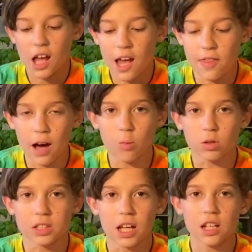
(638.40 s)
and that
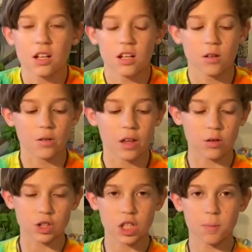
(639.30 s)

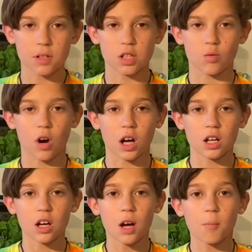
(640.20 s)
will chip into the rock.
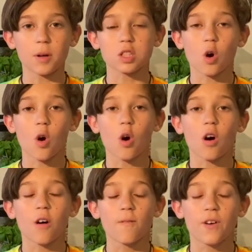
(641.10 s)
But it's
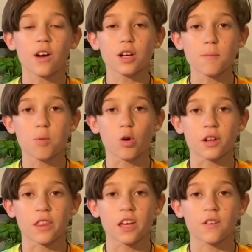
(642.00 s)
very
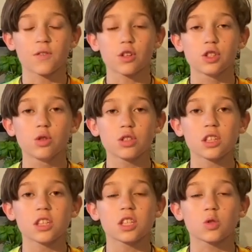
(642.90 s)
important that if you're
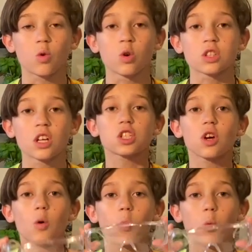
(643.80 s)
using these tools,
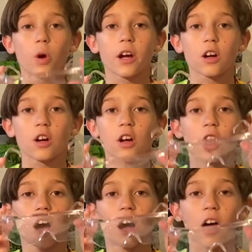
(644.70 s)
wear
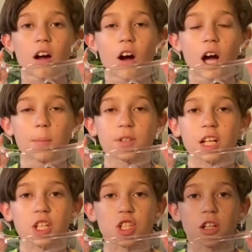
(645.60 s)
eye
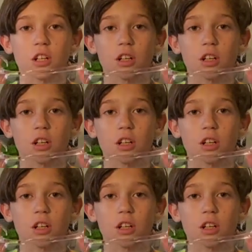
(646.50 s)
protection.